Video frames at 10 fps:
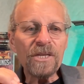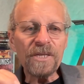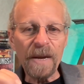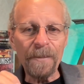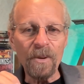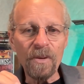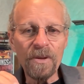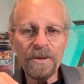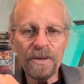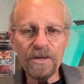sample
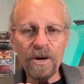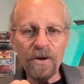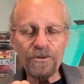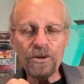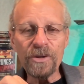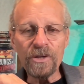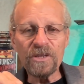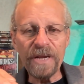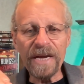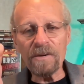a few years
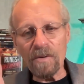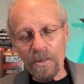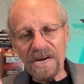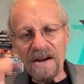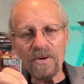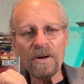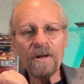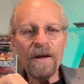later or whatever,